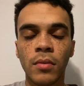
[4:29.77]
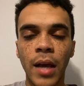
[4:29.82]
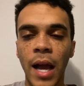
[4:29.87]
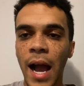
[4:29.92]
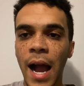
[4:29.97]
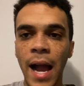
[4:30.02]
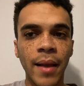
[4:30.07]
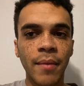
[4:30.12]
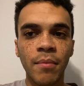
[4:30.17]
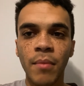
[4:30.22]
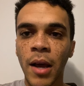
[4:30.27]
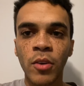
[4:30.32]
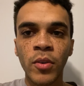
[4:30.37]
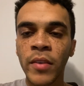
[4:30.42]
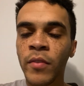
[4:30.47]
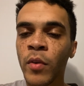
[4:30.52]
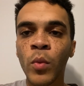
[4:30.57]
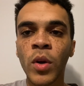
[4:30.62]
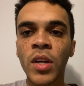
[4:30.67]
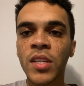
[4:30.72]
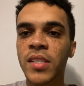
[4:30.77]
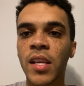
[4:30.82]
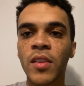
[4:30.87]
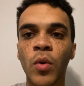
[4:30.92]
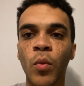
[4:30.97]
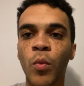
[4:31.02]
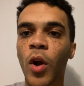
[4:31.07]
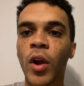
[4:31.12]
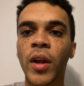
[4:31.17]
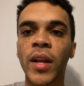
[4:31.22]
I don't even want to say the
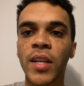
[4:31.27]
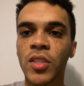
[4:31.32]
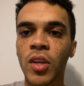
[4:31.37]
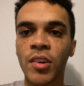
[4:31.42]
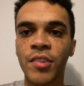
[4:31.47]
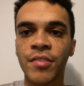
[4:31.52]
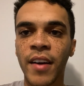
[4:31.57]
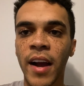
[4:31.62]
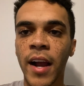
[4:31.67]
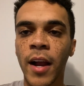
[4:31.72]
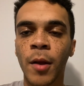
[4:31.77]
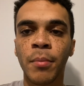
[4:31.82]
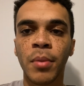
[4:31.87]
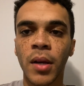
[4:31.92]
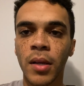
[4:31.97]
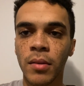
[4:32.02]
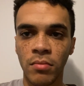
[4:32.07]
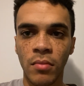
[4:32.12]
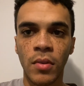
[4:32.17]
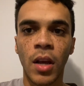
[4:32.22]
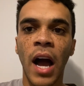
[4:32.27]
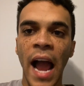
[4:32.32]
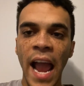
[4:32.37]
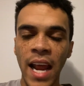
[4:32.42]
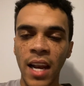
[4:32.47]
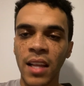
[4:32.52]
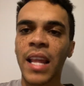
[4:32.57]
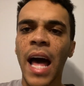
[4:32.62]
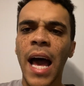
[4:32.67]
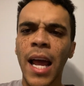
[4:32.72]
word he's on fire, but I had
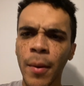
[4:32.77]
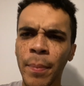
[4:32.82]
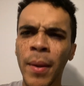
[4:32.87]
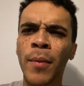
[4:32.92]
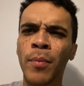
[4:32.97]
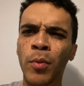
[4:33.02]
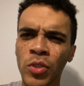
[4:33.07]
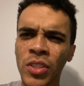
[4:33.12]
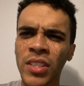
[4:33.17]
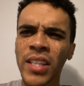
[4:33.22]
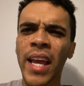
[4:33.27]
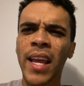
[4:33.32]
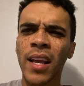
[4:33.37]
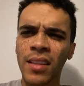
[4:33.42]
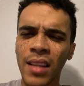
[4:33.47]
a lot of people saying,